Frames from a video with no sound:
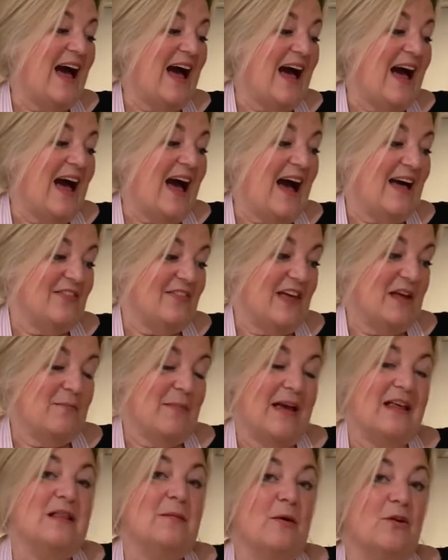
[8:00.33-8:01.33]
and they make
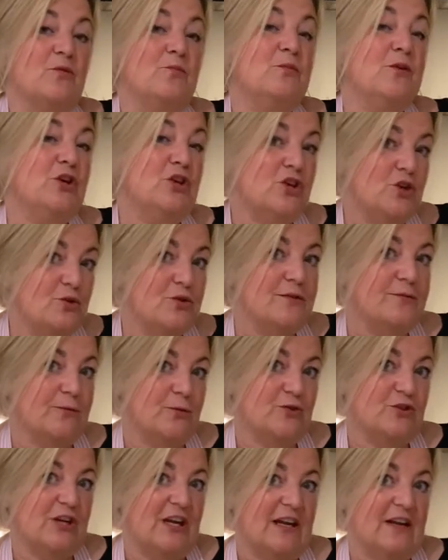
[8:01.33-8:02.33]
the most beautiful
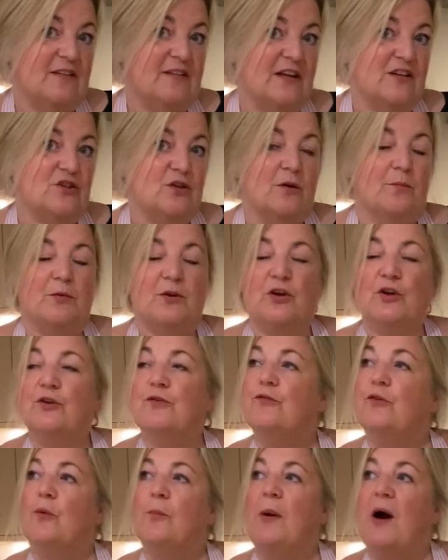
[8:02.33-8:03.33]
cheese. They do a beautiful
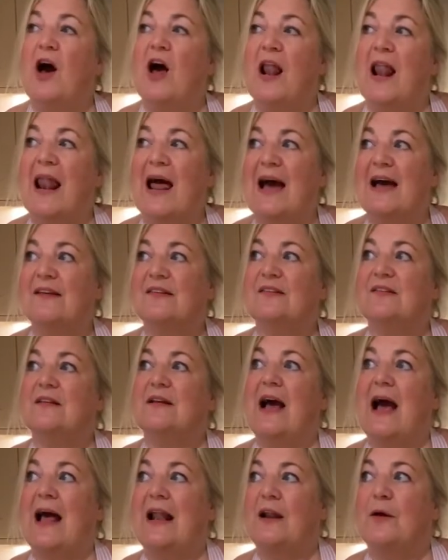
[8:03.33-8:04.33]
Pearl Lass
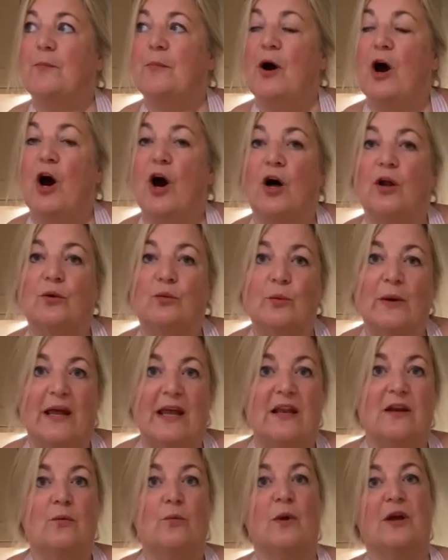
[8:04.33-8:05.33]
and a Pearl
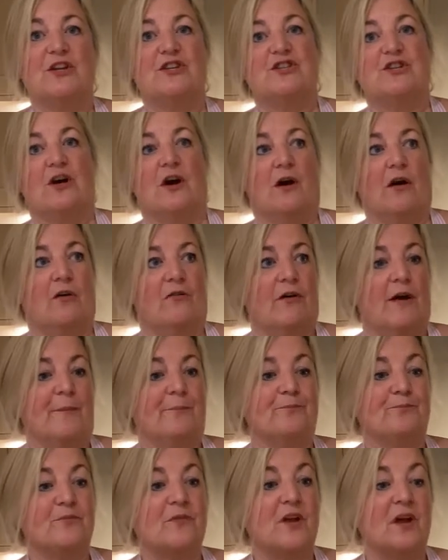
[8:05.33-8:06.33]
Wyn, which are
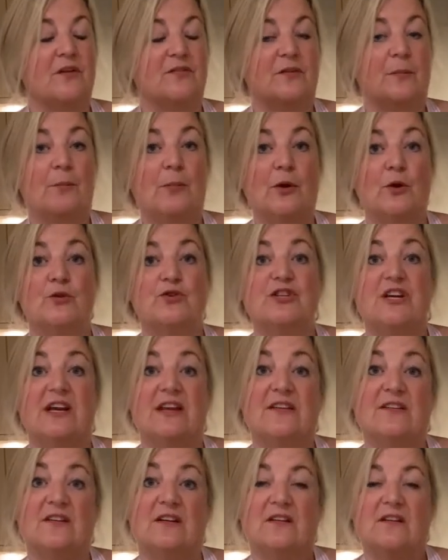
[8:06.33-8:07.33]
it's a blue cheese
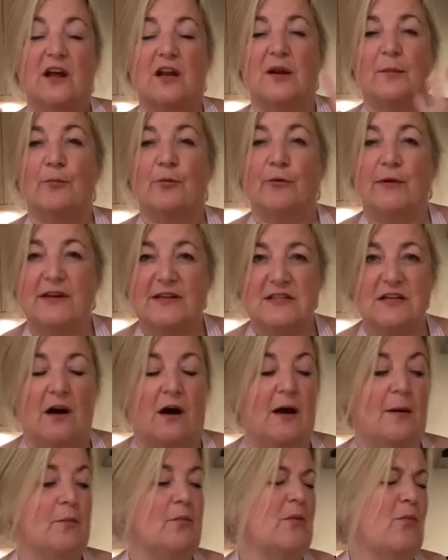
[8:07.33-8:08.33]
and a brie type.
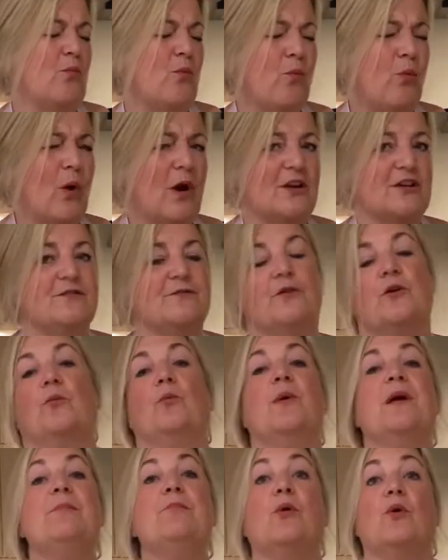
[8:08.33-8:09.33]
Wonderful. And we
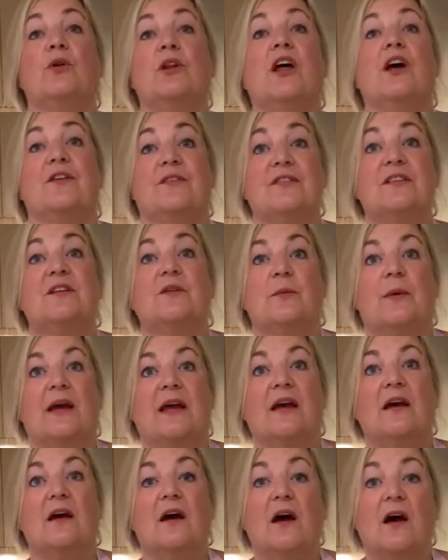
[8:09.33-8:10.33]
bought loads, didn't we?
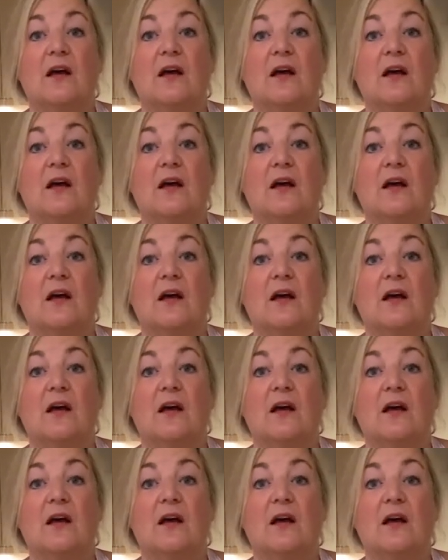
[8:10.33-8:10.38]
There